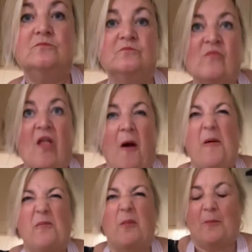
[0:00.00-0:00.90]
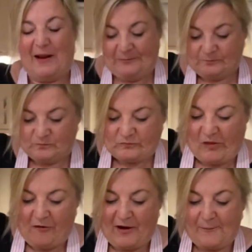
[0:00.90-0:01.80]
Probably.
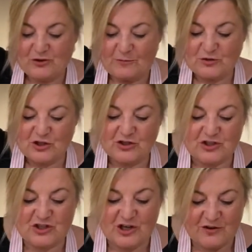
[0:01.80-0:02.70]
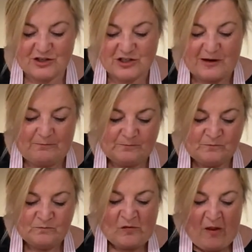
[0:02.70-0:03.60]
Right, so I'm just going to stir this in.
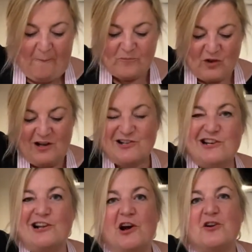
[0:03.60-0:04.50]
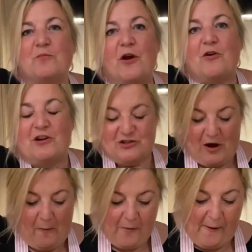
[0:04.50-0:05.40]
Ideally, I'd have broken it
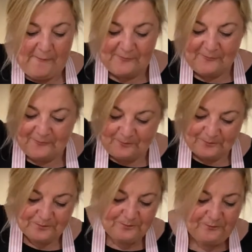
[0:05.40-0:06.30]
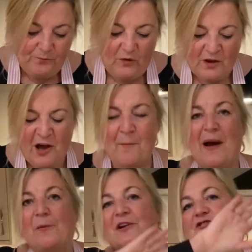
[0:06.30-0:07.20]
up, but come back
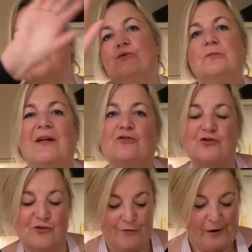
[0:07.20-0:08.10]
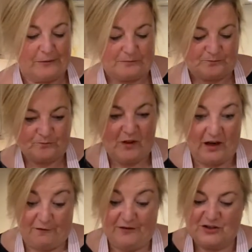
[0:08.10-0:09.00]
when it's all melted through, and
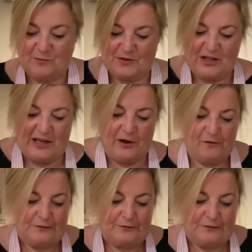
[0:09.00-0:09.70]
I'll finish my thingy off.